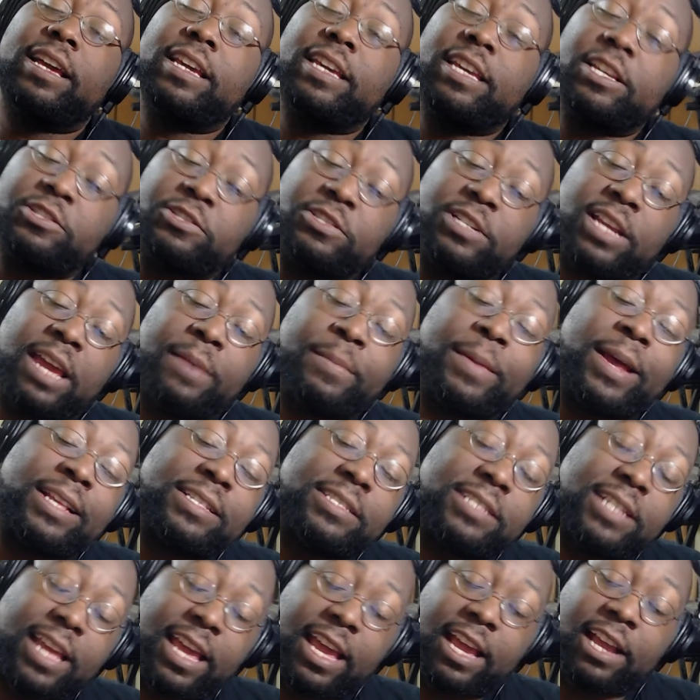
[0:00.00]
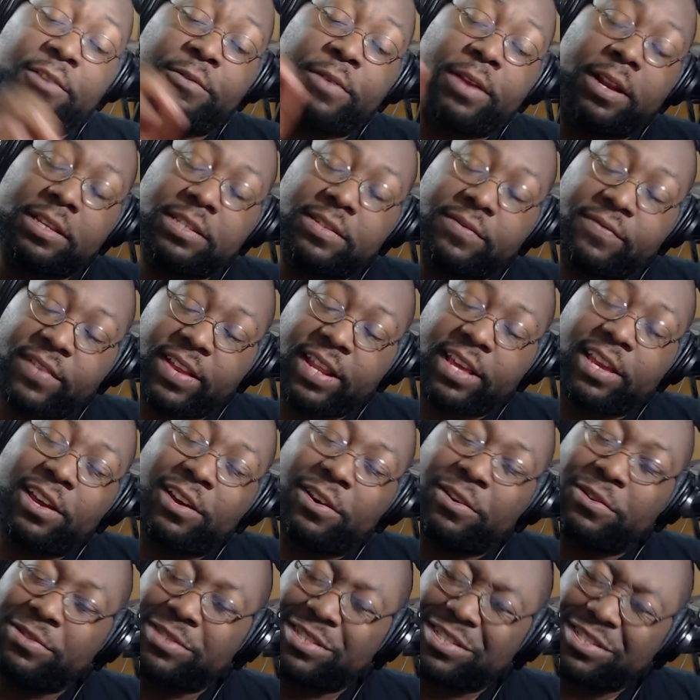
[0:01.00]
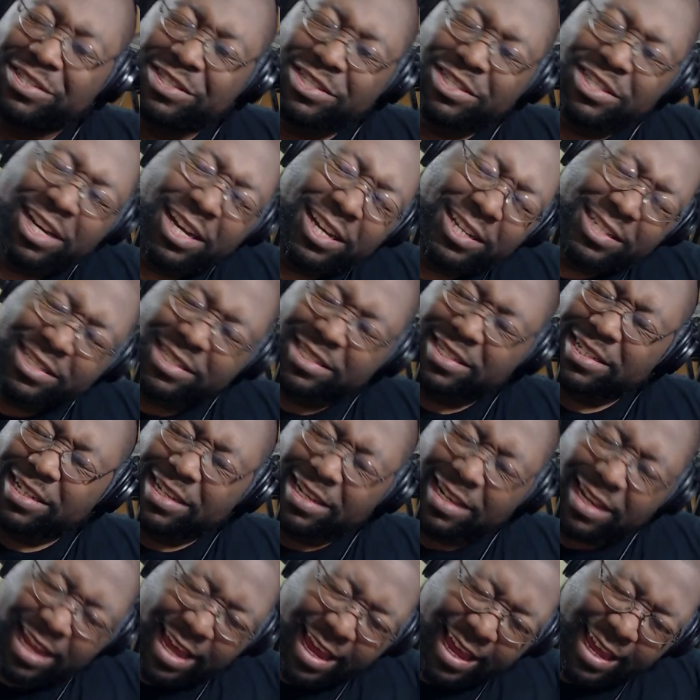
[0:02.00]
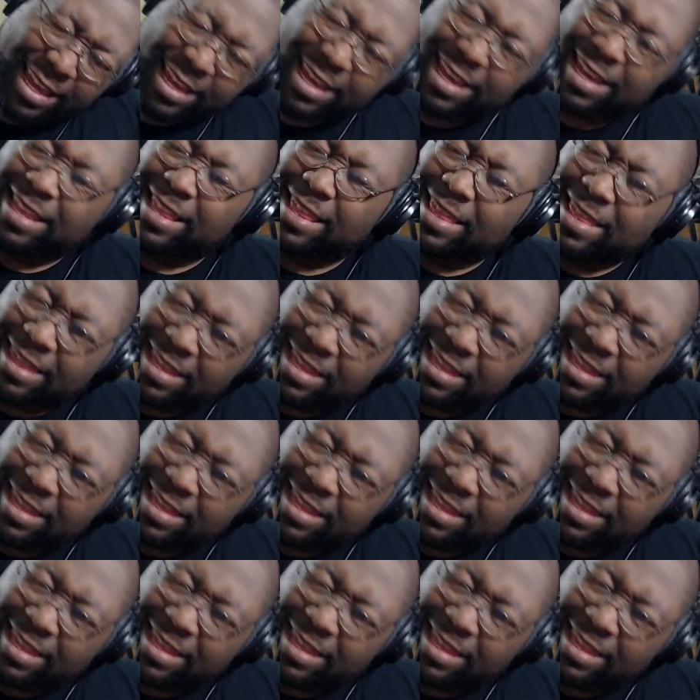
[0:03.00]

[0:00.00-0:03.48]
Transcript: get your name added to the end credits of videos just like